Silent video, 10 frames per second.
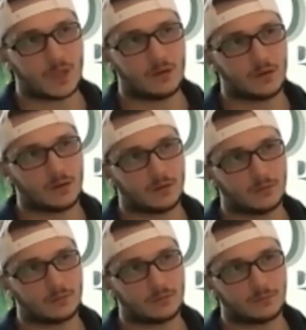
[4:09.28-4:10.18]
uh,
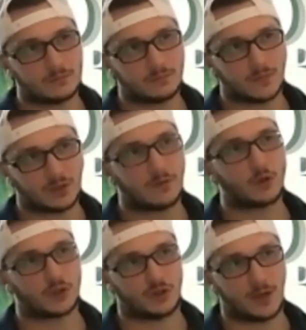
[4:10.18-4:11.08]
the
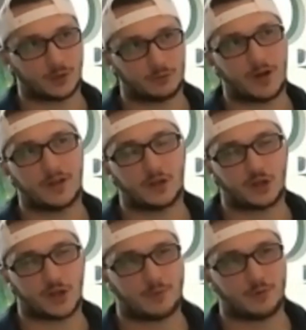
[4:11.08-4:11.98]
devotional I was writing, a
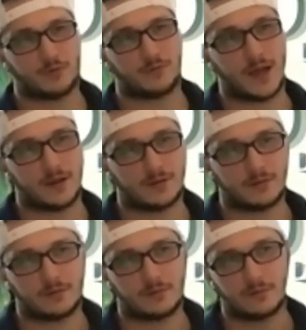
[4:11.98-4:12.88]
chapter of that.
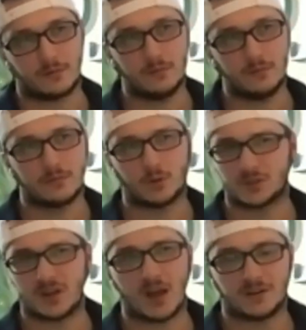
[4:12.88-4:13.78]
It was
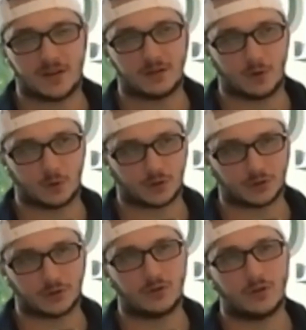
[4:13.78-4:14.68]
a ninety-day
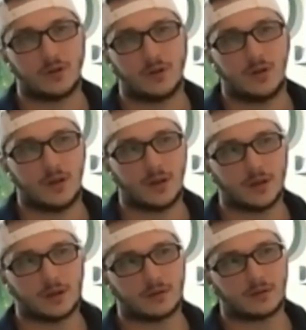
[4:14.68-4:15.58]
devotional,
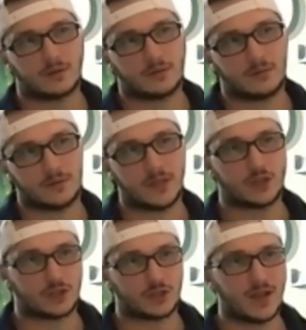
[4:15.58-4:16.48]
and
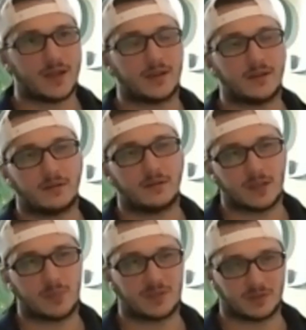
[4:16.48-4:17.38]
each day
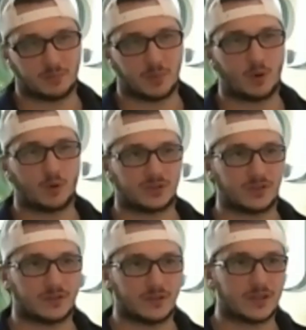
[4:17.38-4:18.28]
he basically
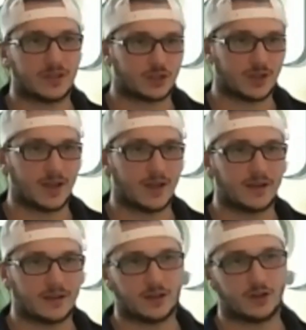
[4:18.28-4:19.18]
posted each
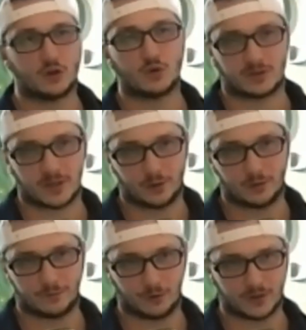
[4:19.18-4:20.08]
day in a
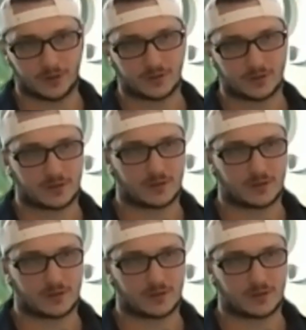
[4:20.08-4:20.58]
newsletter for his